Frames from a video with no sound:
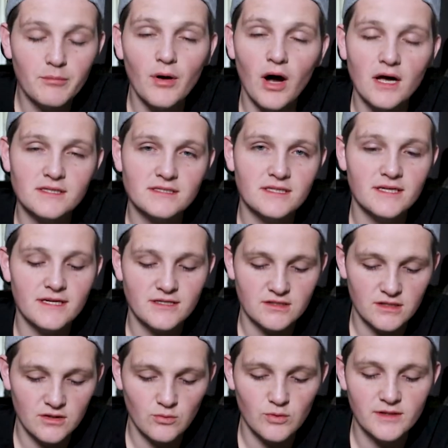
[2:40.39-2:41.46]
Boston is
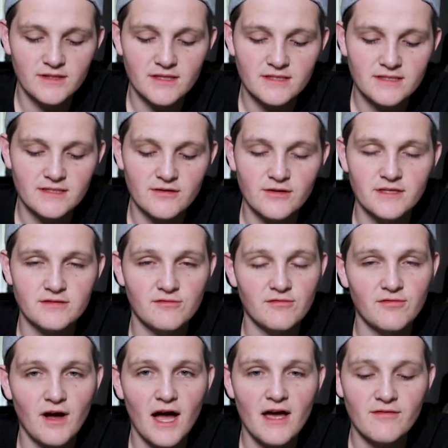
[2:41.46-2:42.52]
going to win this series in
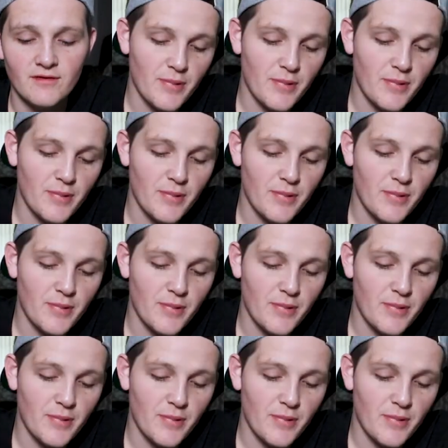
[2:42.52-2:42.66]
5.